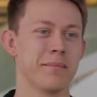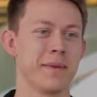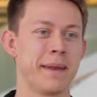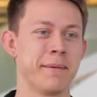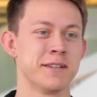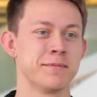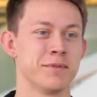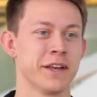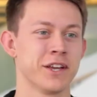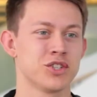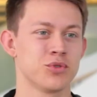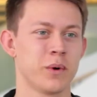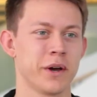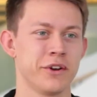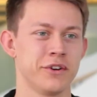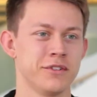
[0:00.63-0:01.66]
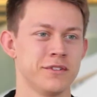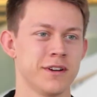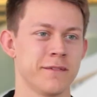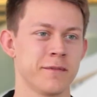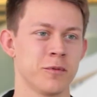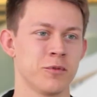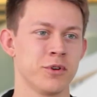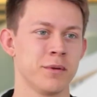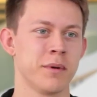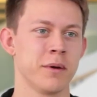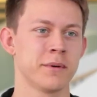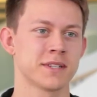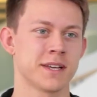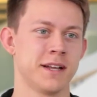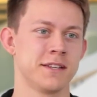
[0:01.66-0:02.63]
My name is Blake Schweiner. I'm from Green Bay,
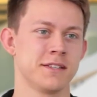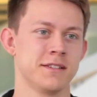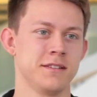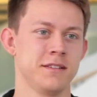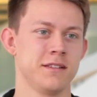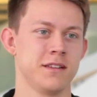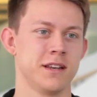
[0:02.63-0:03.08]
Wisconsin,